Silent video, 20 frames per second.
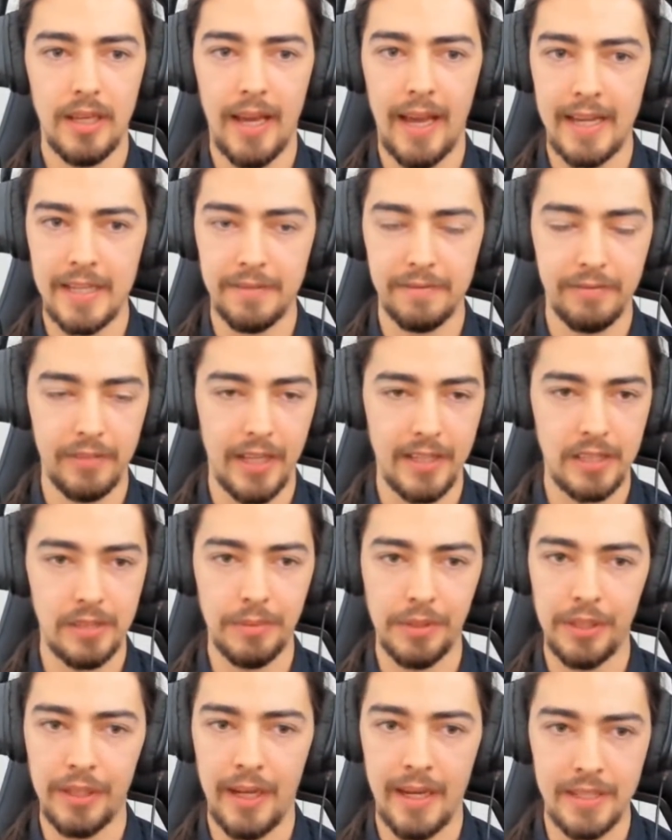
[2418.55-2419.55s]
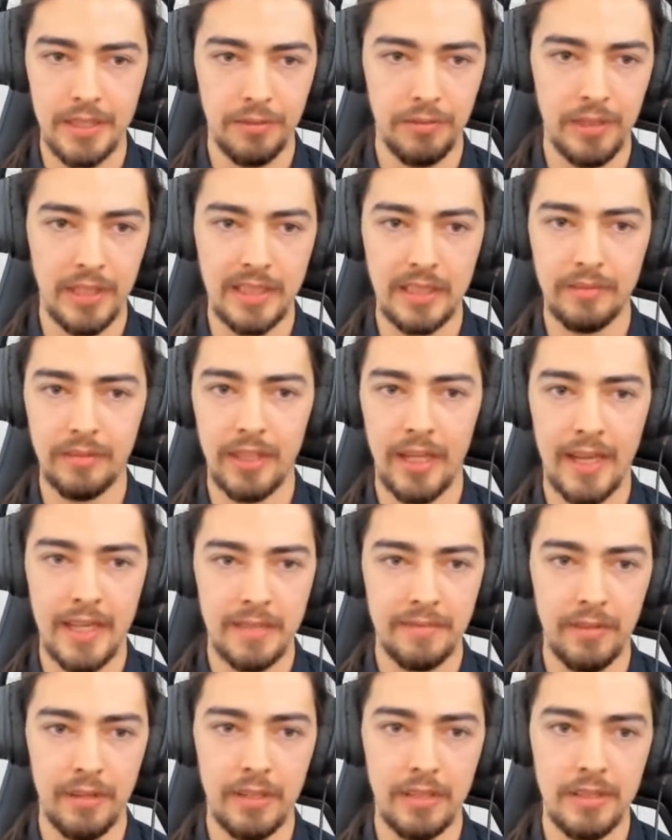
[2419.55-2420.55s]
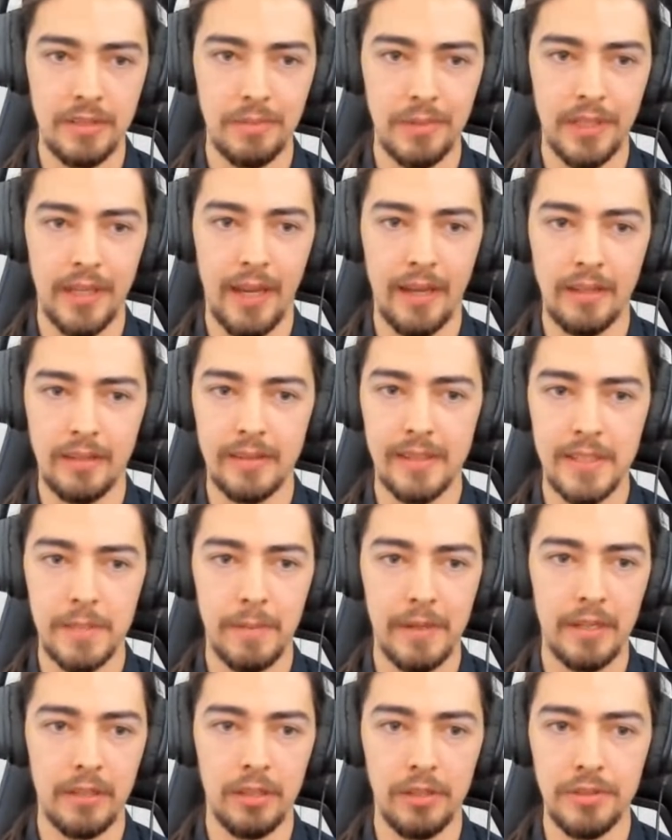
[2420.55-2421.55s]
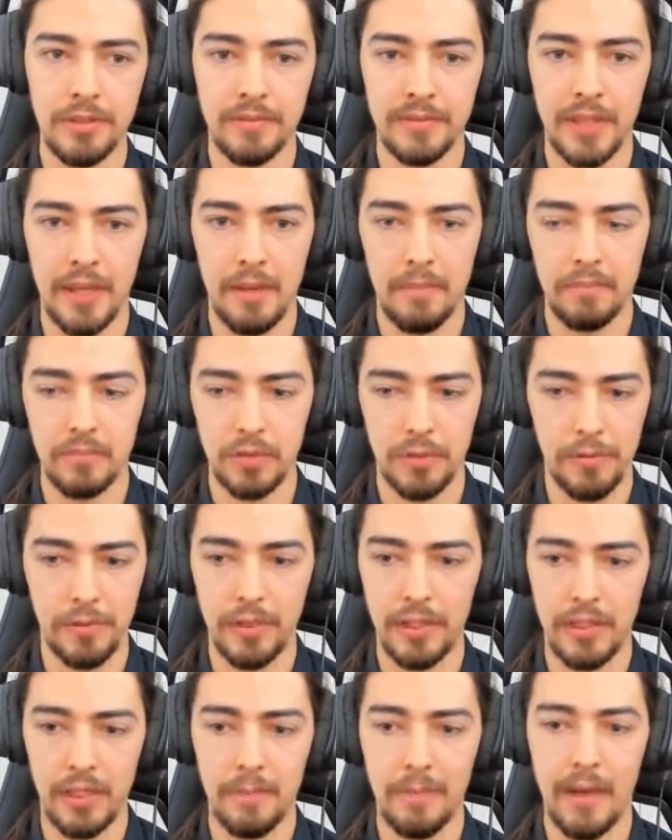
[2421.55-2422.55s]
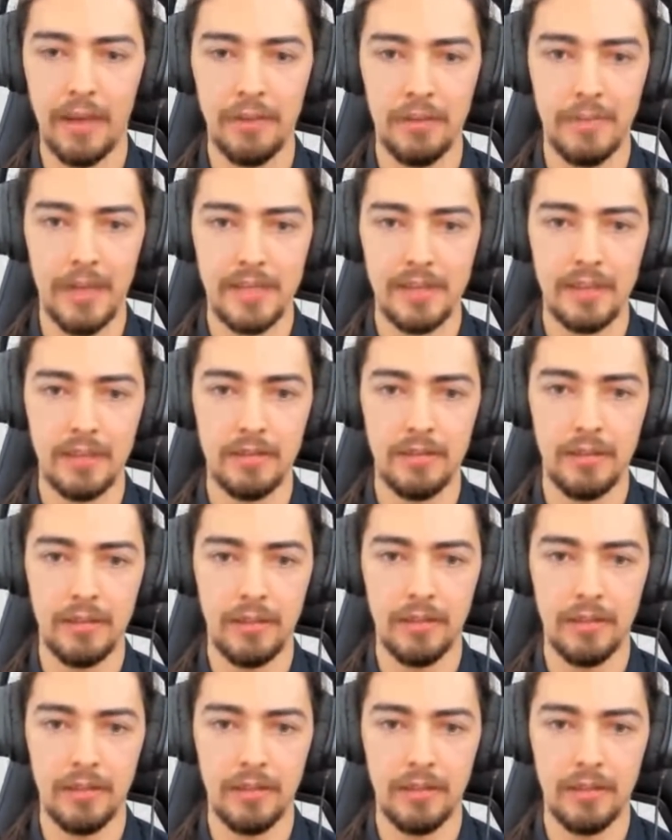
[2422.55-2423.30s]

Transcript: as flexible and as creative and as varied as we can, and let's spend loads of time talking about the meta.